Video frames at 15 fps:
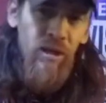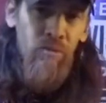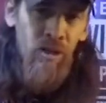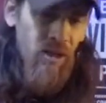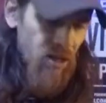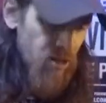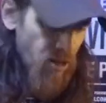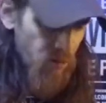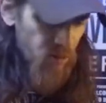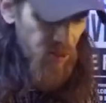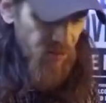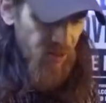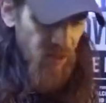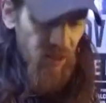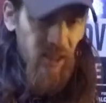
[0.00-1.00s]
anyway, I always
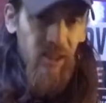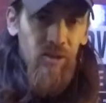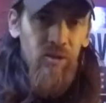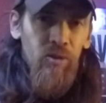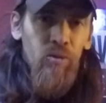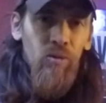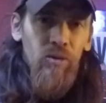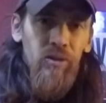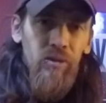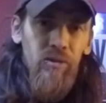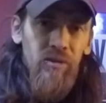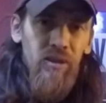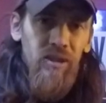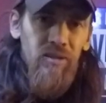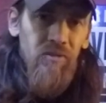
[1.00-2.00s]
feel like a tool
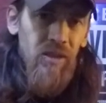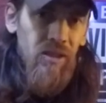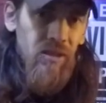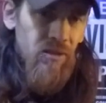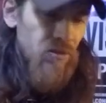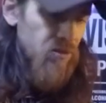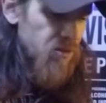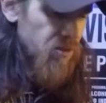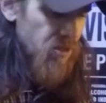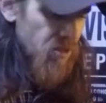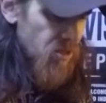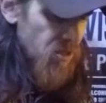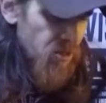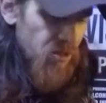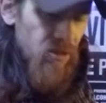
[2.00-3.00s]
doing these videos.
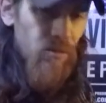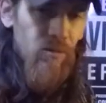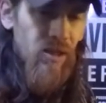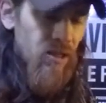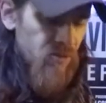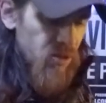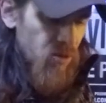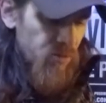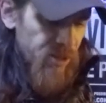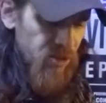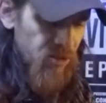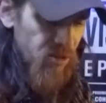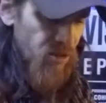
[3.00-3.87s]
You know, we have so much